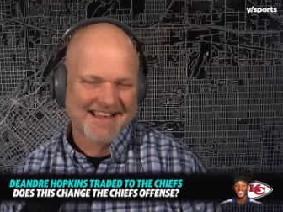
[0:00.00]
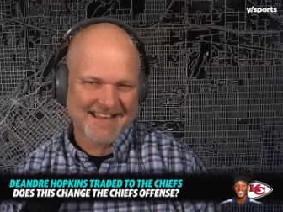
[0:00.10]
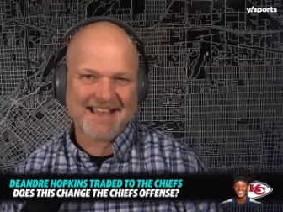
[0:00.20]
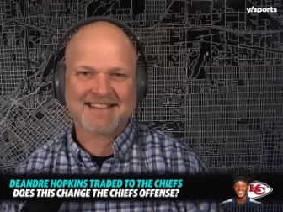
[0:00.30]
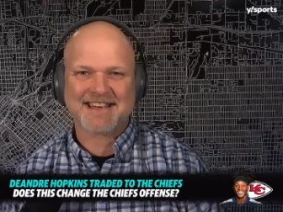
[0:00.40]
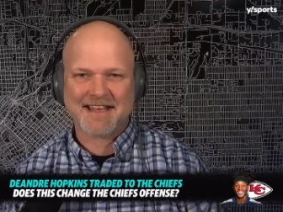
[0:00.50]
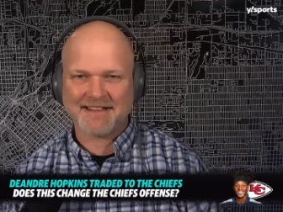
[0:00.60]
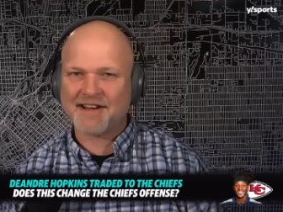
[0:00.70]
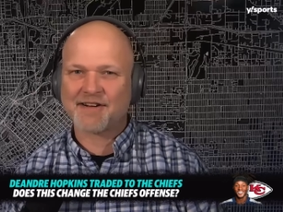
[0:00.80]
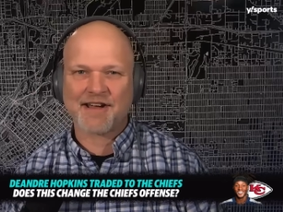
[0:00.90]
Yes,
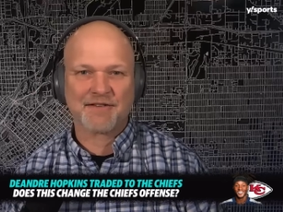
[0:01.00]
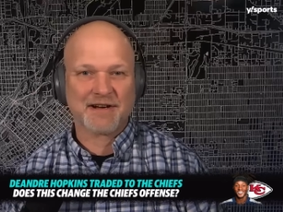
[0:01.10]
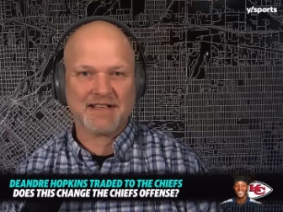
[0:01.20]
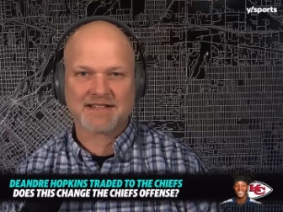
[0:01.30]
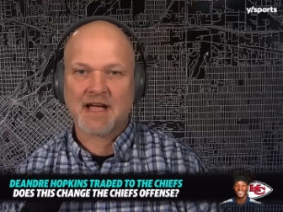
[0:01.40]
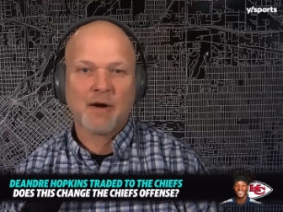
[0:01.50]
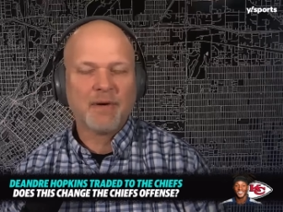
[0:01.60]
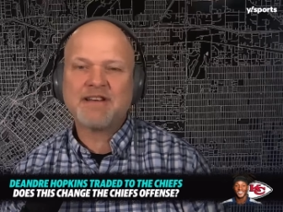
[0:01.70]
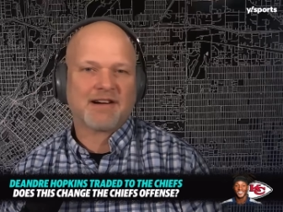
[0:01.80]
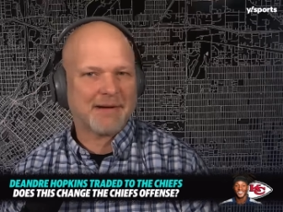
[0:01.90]
Derrick Henry is.
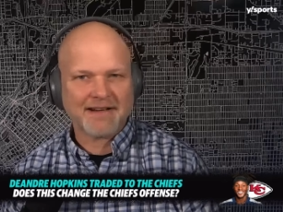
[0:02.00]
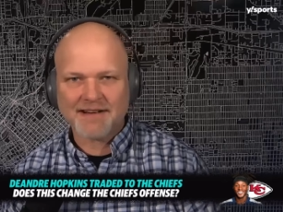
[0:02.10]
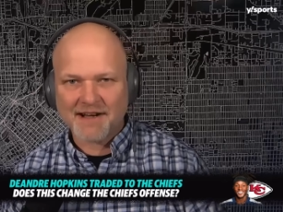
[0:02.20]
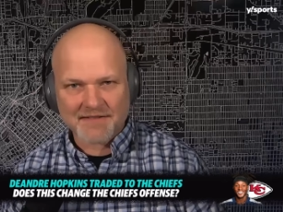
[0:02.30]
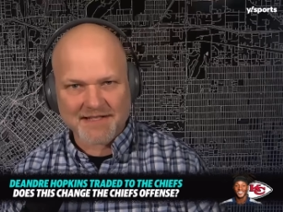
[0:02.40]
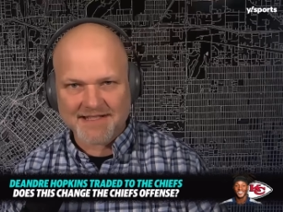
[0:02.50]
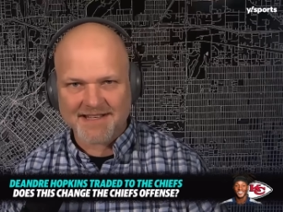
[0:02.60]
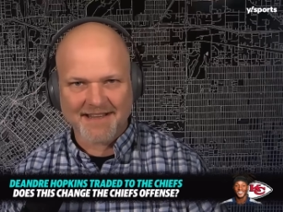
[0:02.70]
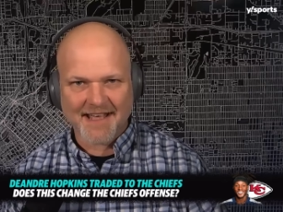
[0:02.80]
We talked about it in the offseason.